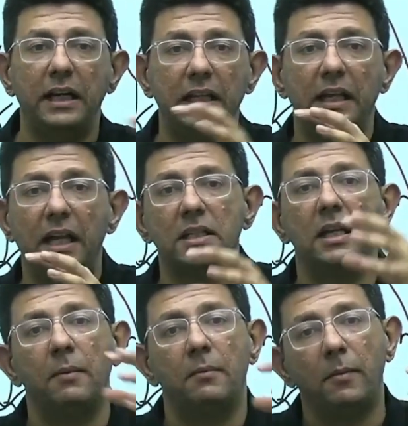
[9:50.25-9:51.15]
ADH,
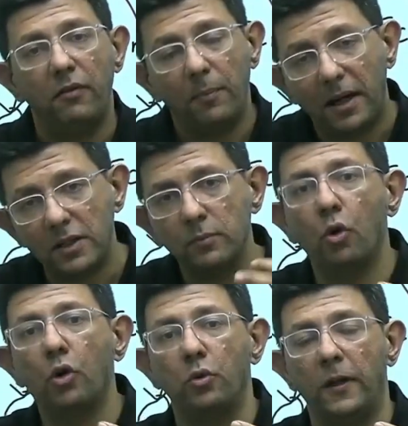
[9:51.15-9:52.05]
baby will pass
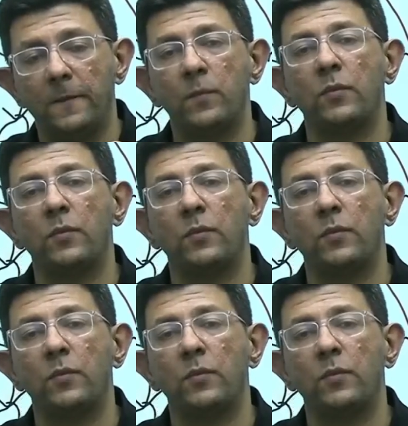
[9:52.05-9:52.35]
more urine.